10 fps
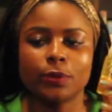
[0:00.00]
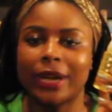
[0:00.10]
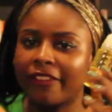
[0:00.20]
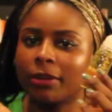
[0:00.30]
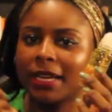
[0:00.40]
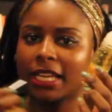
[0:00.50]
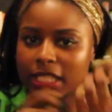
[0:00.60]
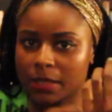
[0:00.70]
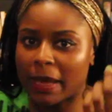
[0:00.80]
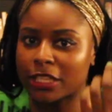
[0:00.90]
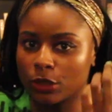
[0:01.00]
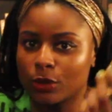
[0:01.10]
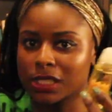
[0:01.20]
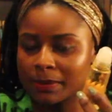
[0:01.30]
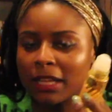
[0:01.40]
what everybody expects you to
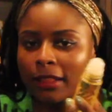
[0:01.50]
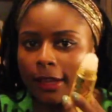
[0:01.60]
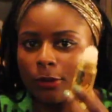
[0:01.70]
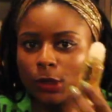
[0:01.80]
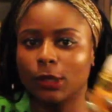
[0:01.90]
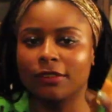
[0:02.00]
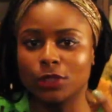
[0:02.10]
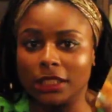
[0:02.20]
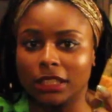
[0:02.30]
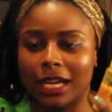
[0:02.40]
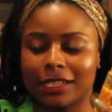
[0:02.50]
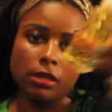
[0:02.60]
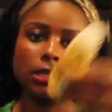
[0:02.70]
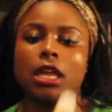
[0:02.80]
smell like when you have dreadlocks.